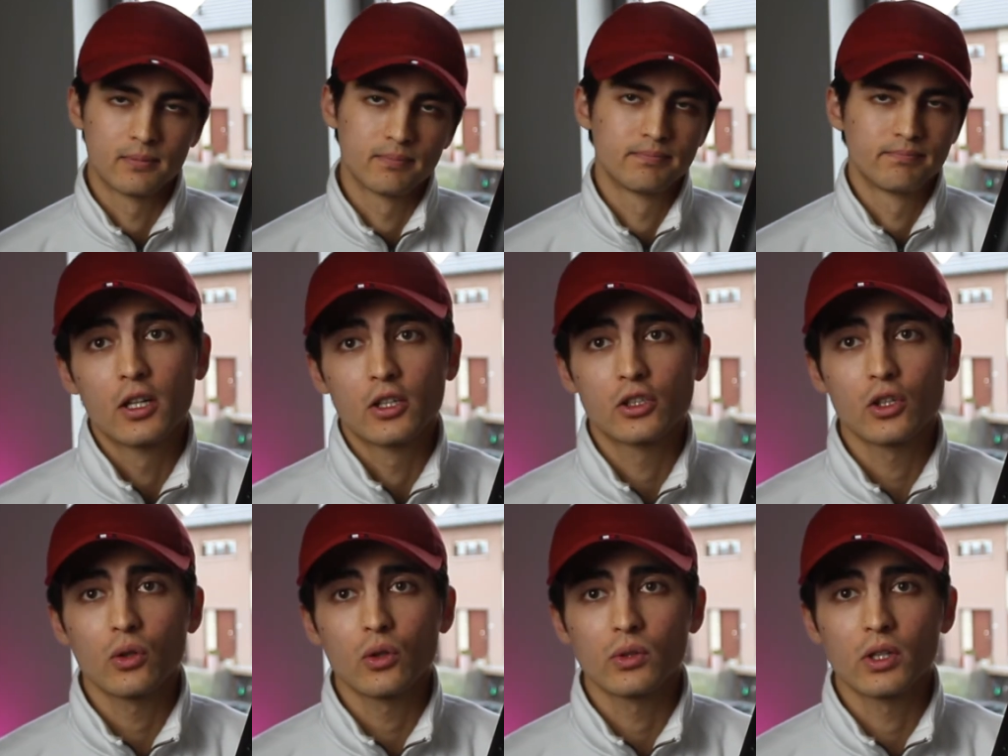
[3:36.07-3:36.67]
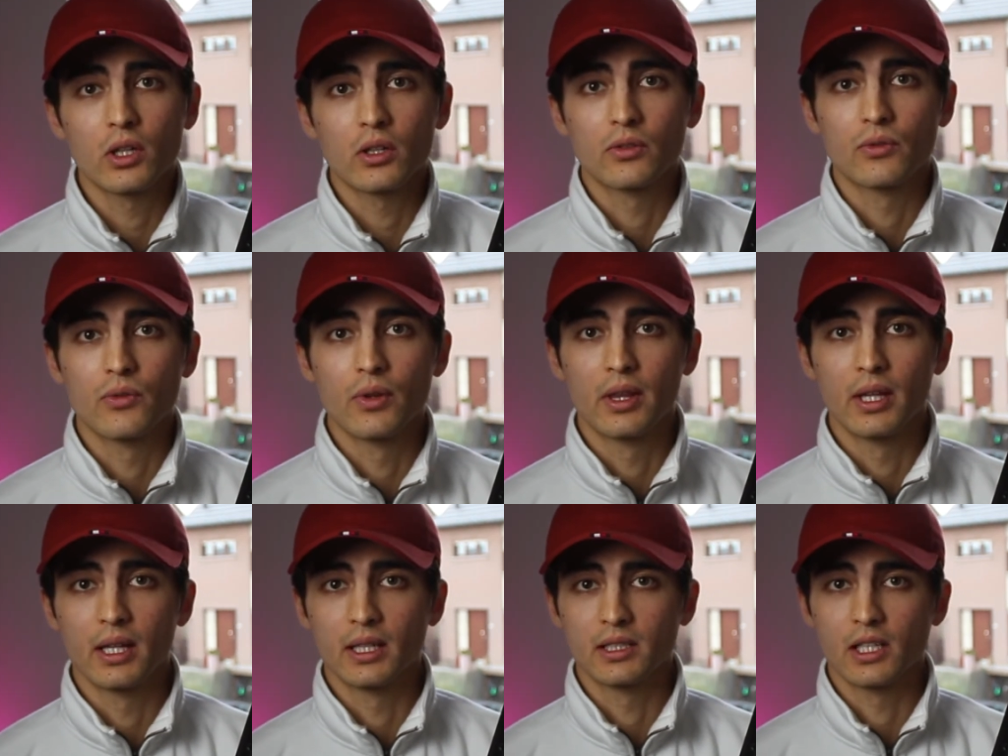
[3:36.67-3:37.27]
So there are three
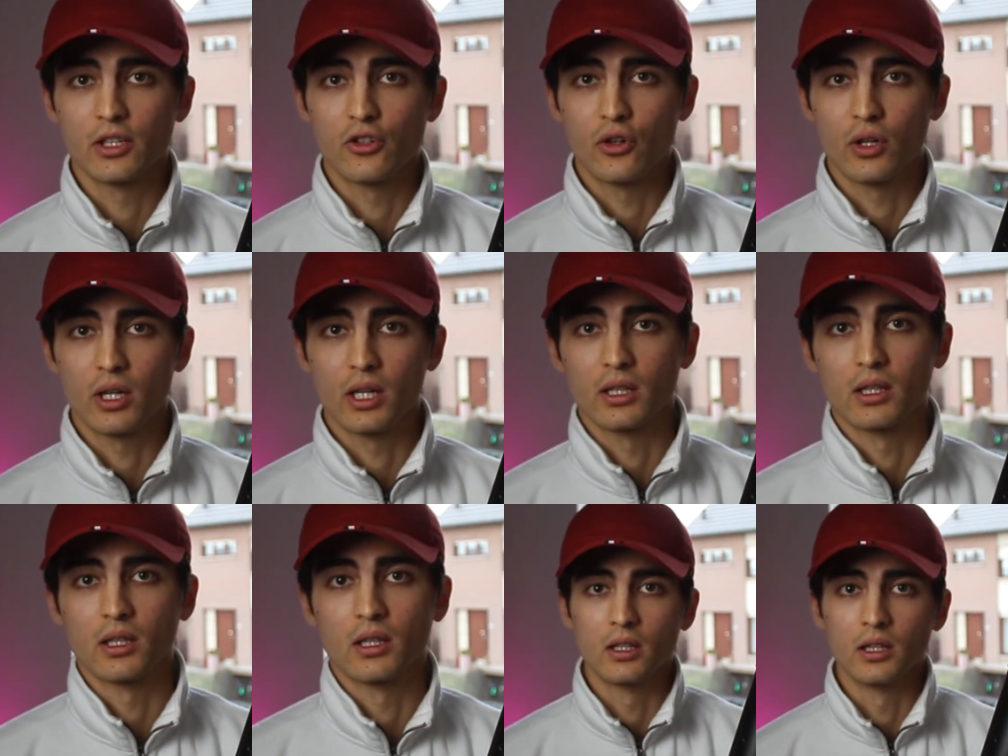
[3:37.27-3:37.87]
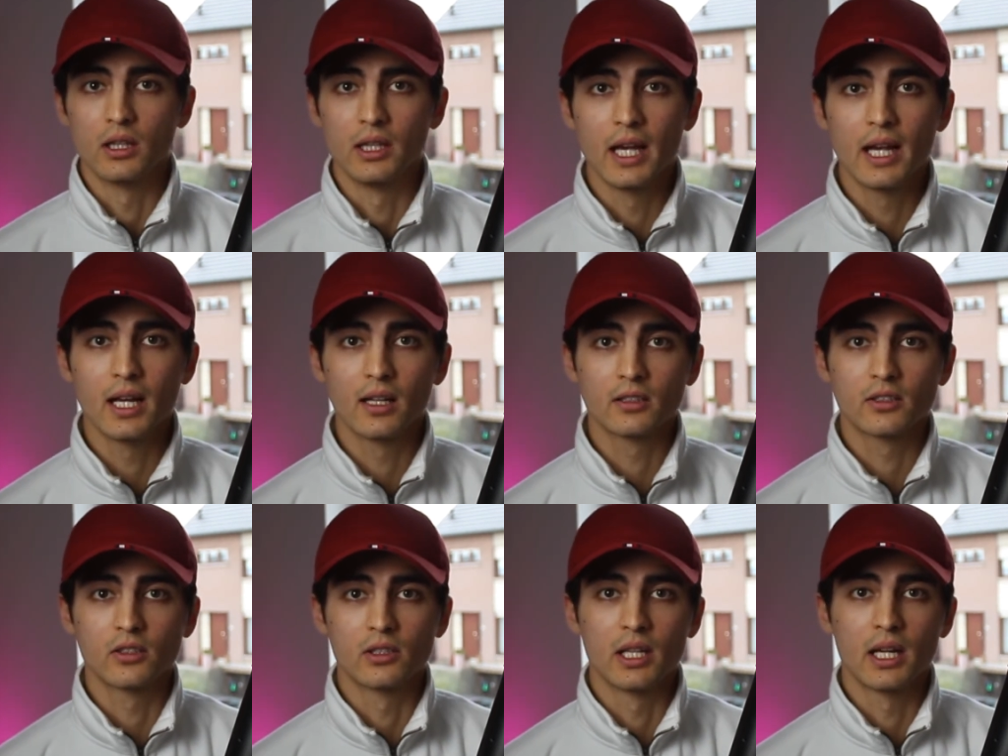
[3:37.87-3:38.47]
things that you can nail
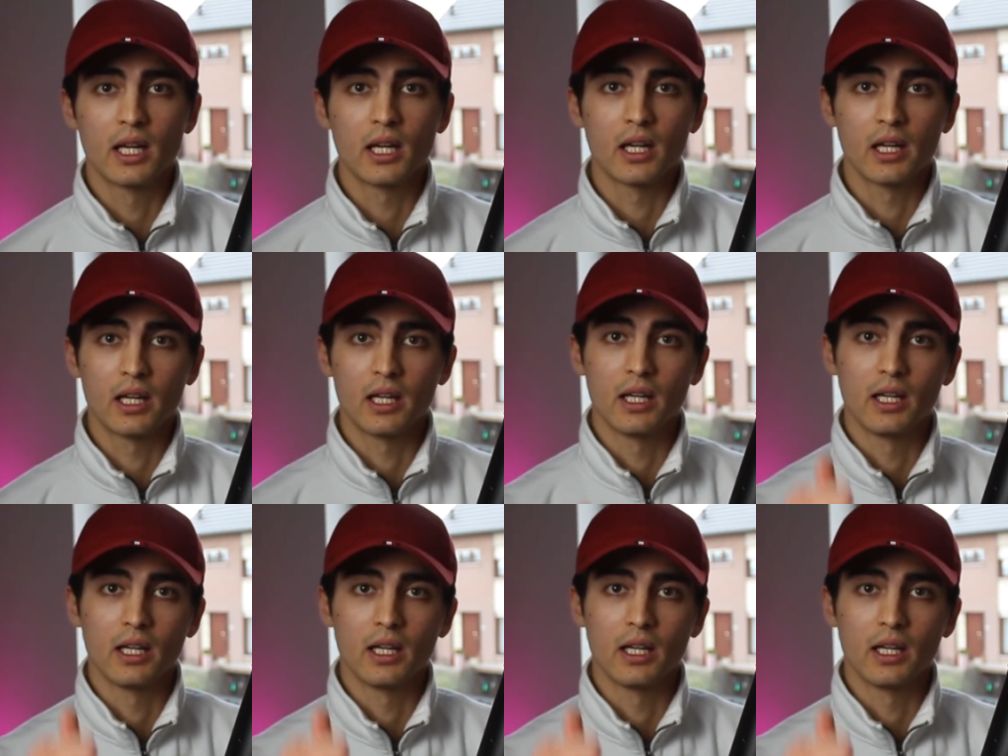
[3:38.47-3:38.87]
today.